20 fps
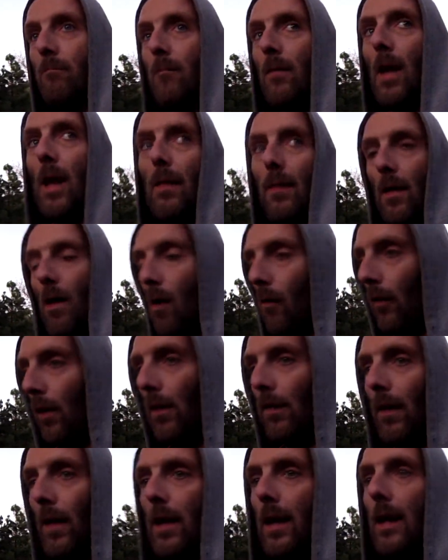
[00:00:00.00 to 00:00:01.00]
and the only
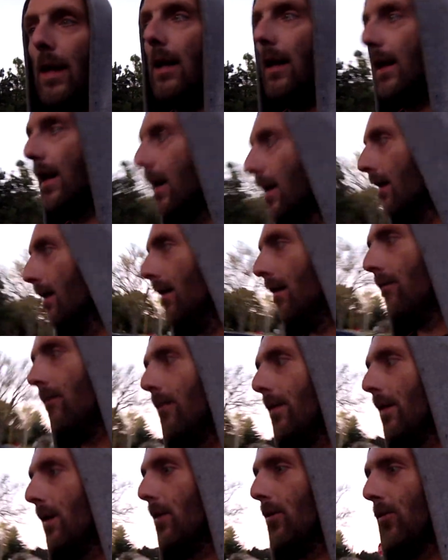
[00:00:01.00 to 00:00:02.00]
thing it needs is
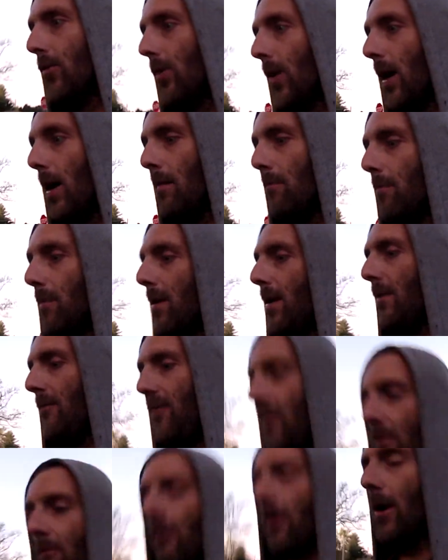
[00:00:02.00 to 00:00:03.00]
finished up. If
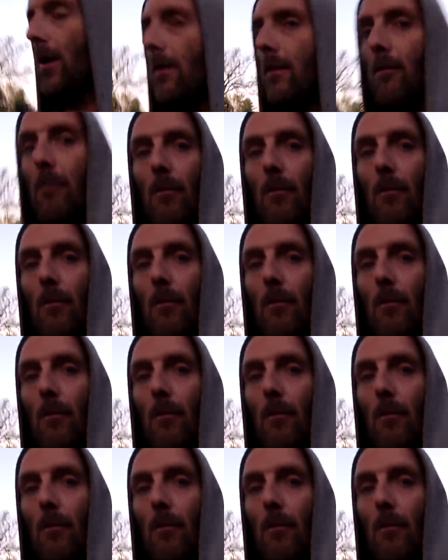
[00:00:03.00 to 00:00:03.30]
it runs, it